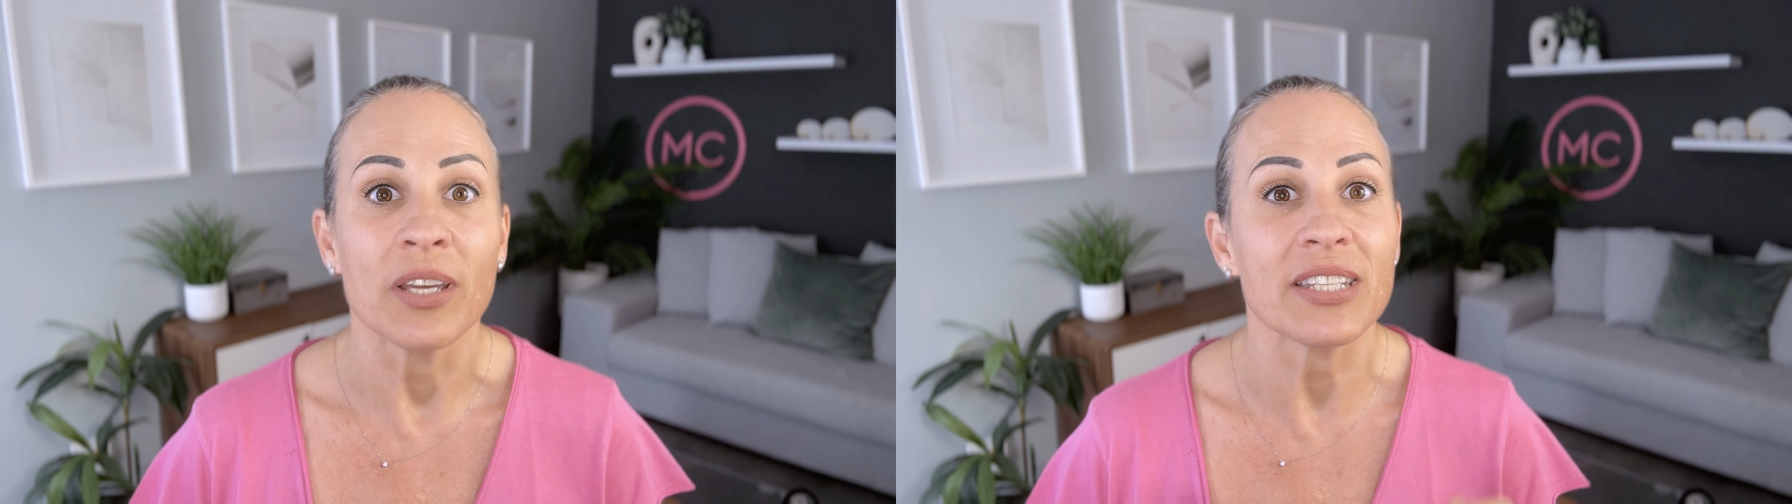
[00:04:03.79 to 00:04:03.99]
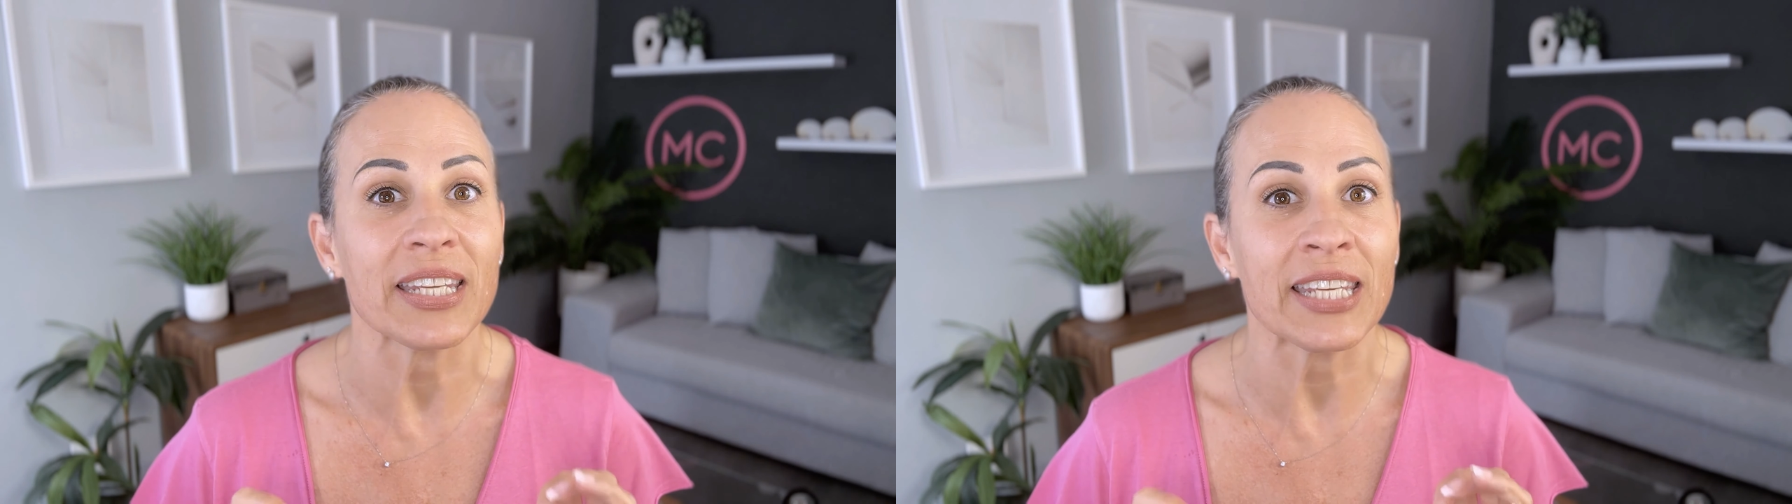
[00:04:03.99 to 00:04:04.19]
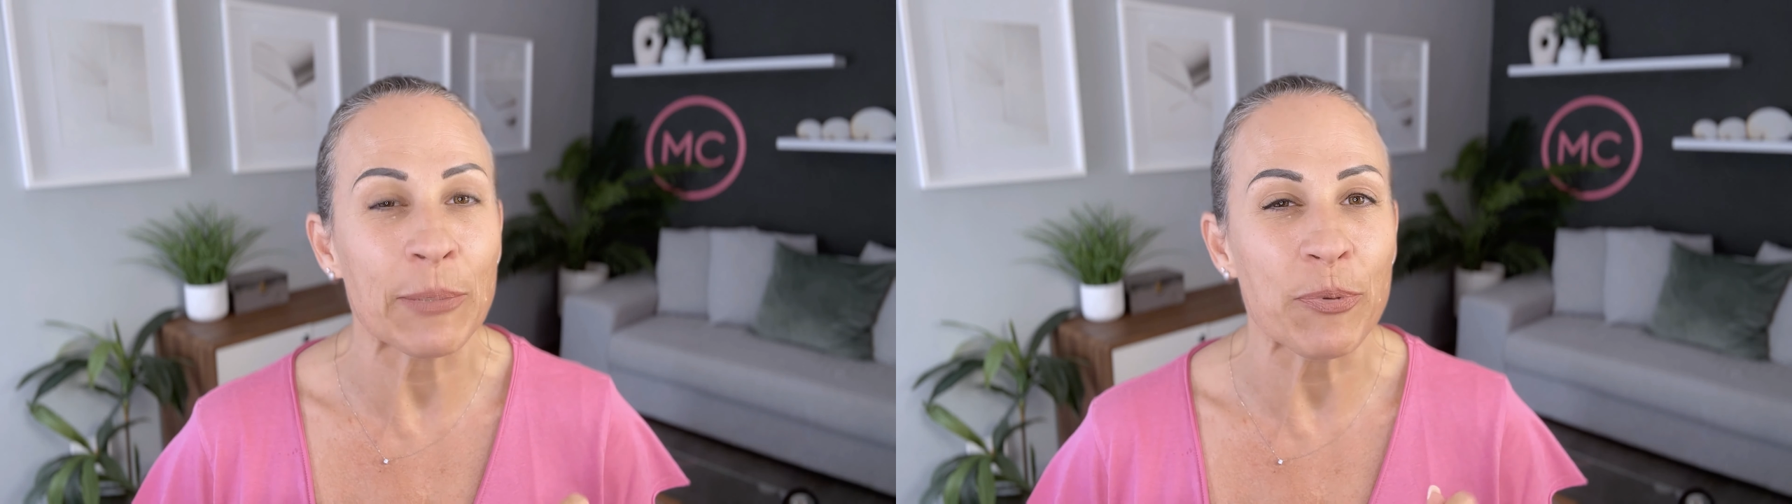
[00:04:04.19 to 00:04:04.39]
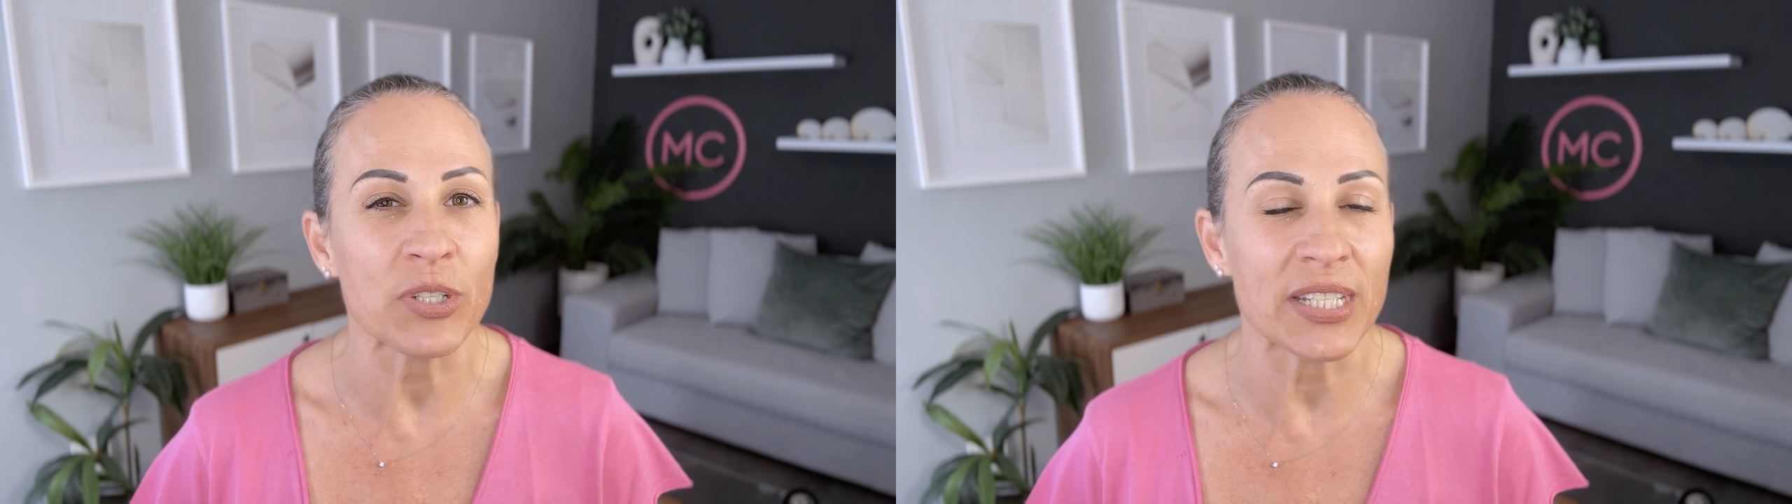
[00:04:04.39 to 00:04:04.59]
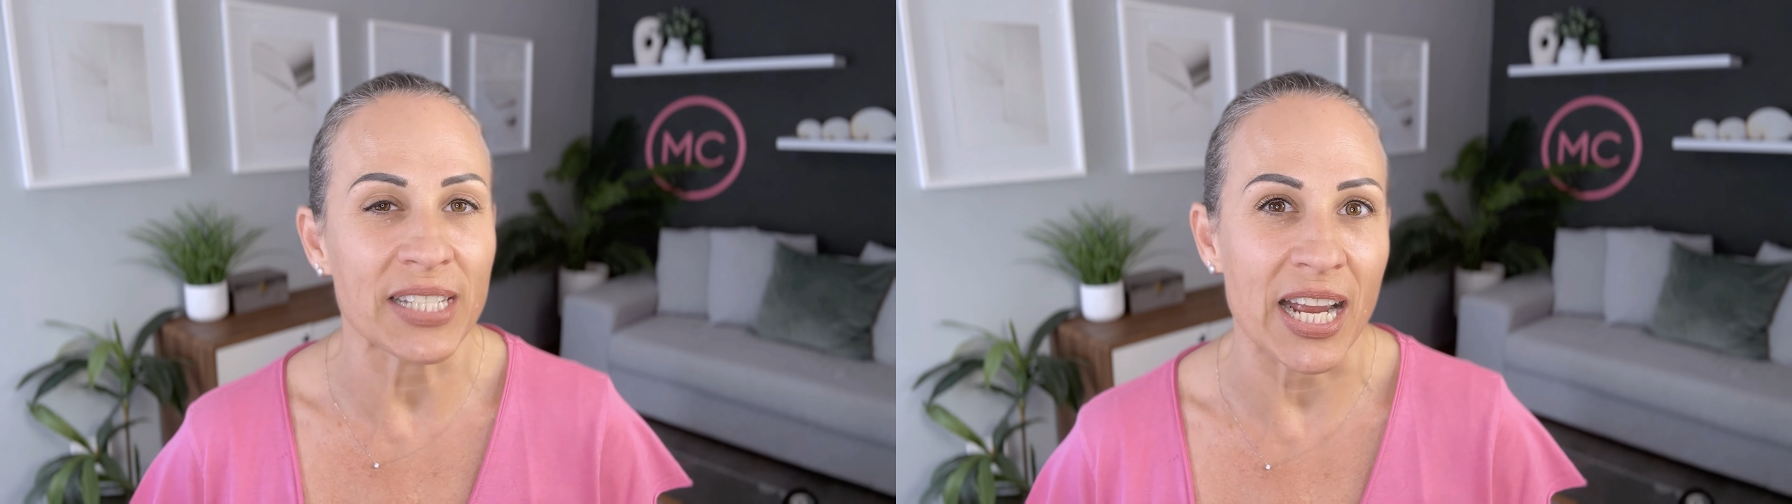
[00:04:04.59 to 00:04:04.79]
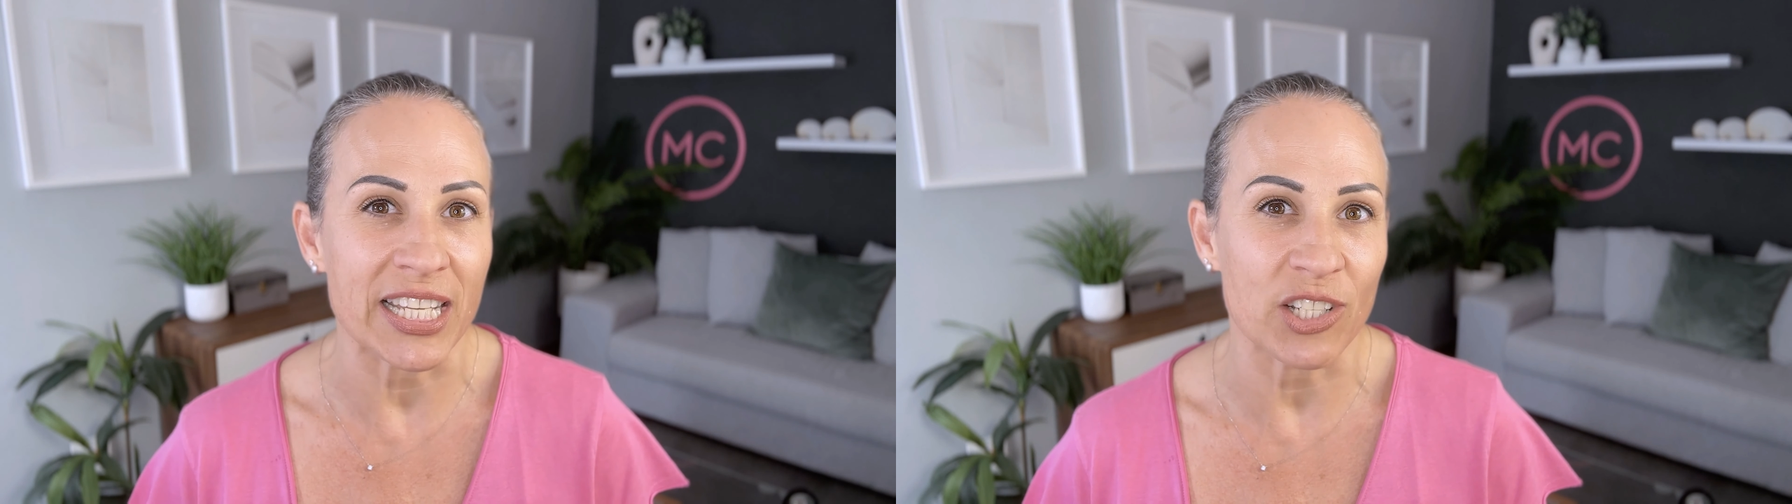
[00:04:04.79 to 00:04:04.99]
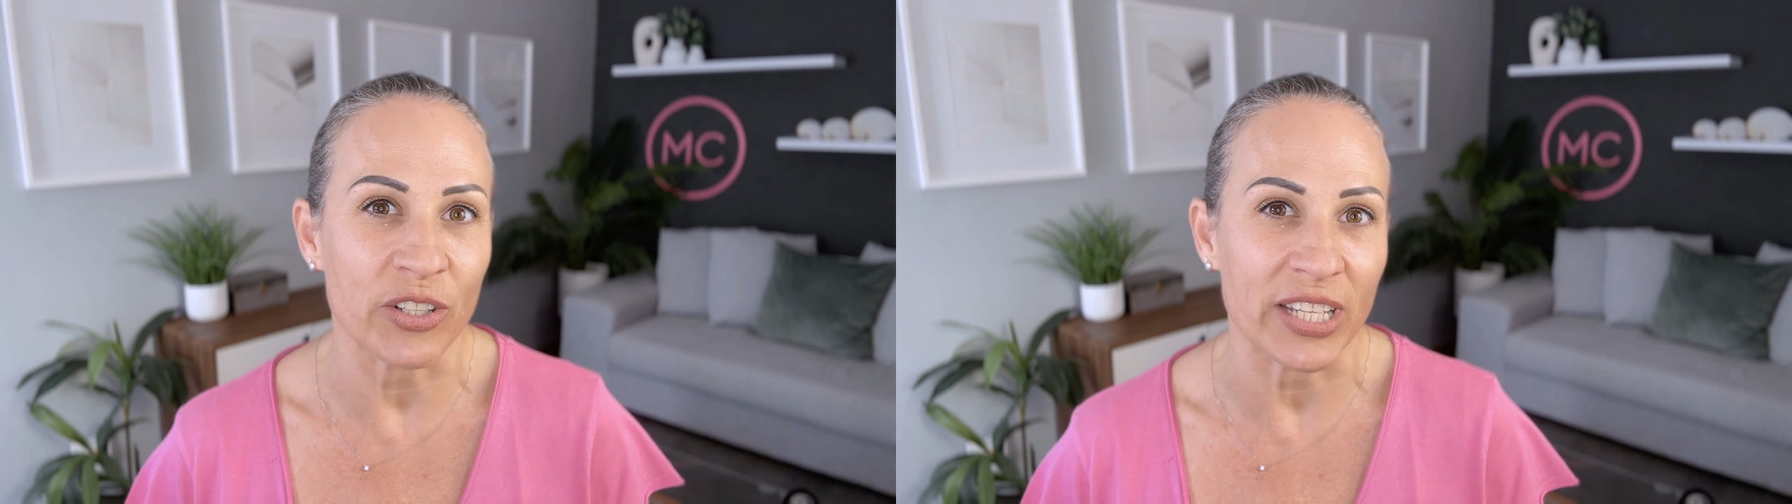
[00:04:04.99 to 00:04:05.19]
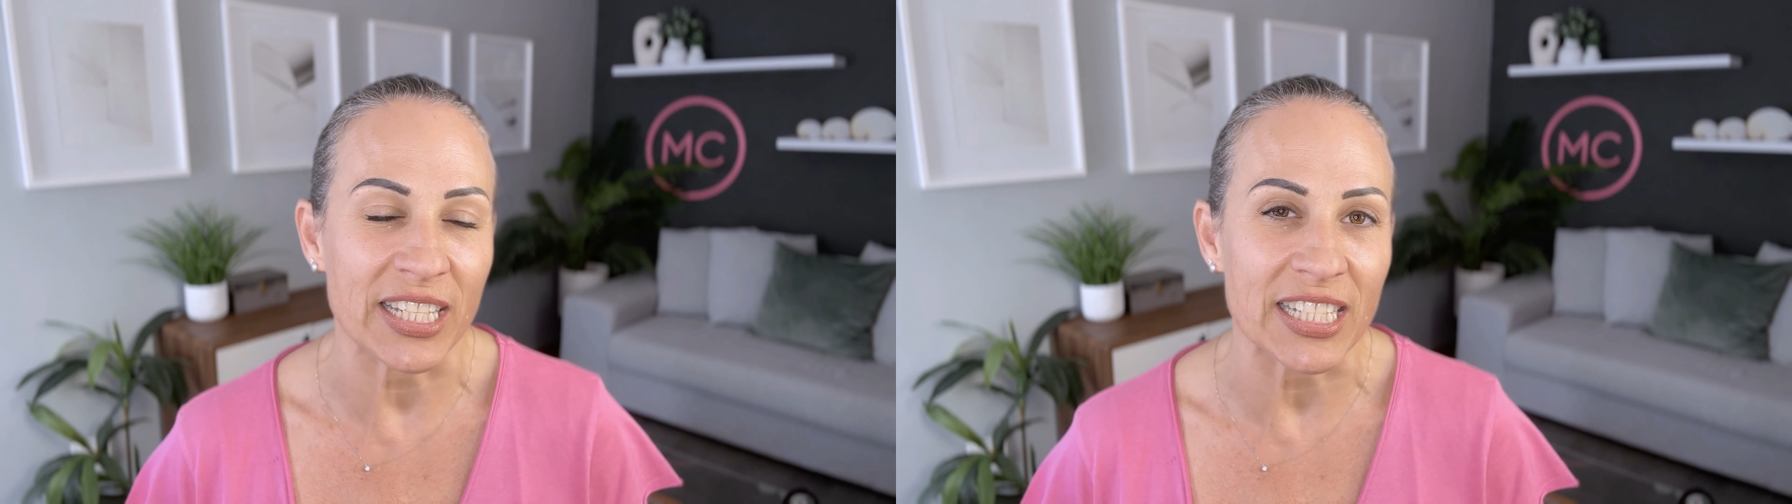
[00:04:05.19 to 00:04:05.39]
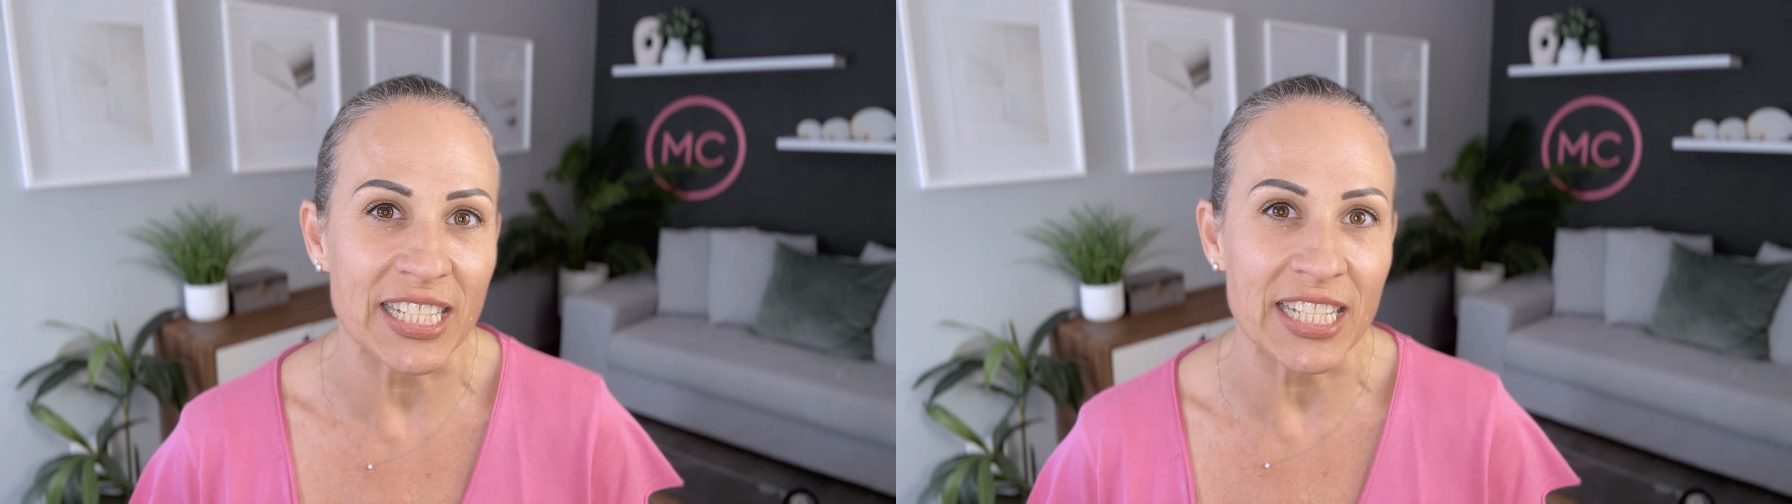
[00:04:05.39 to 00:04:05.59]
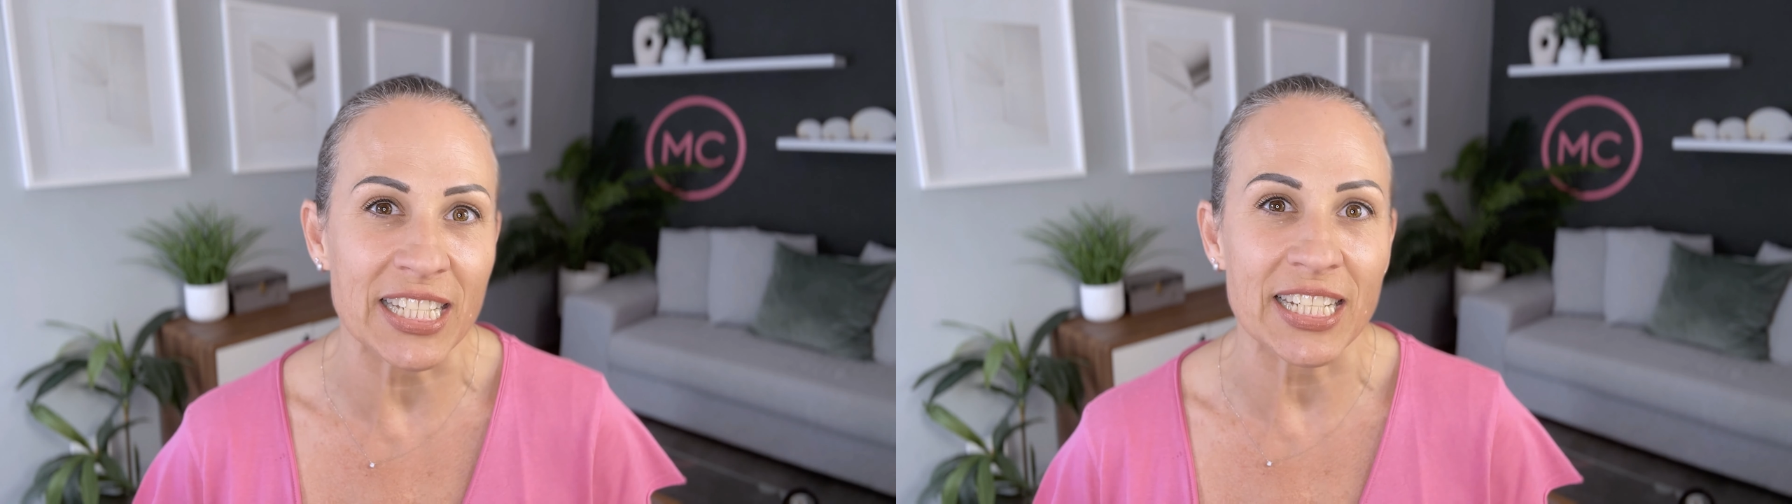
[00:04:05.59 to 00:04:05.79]
to keep your designs looking
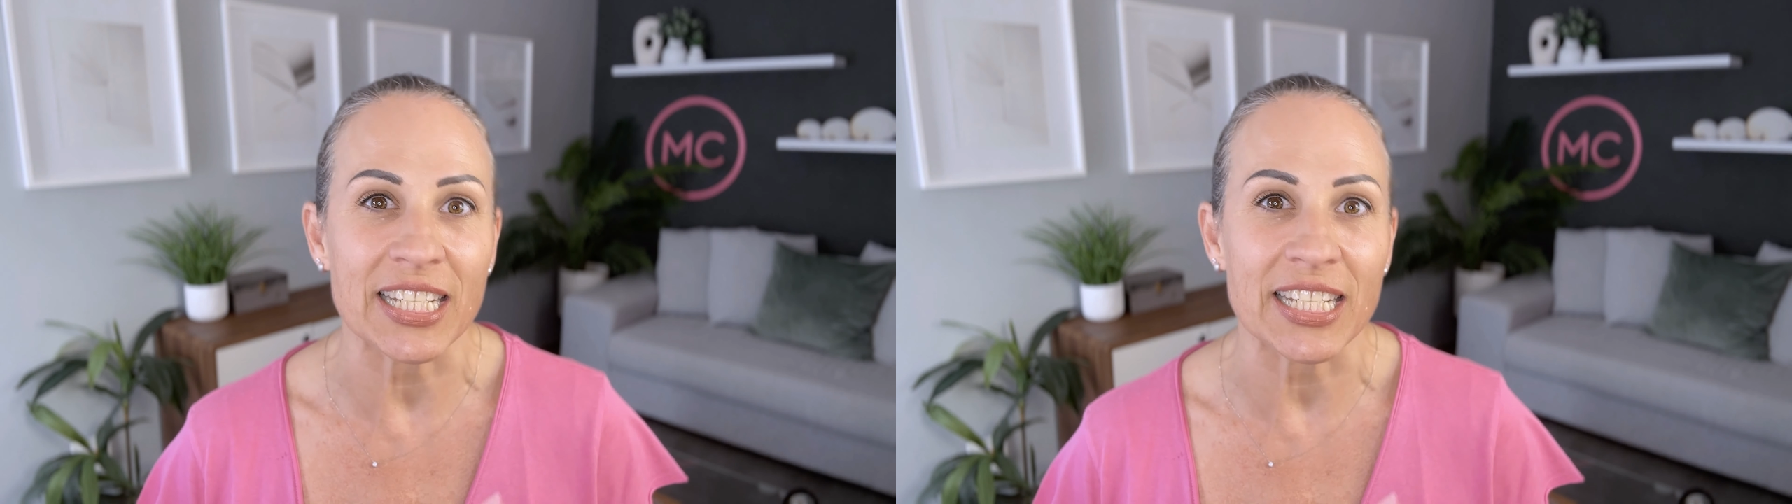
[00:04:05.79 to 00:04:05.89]
consistent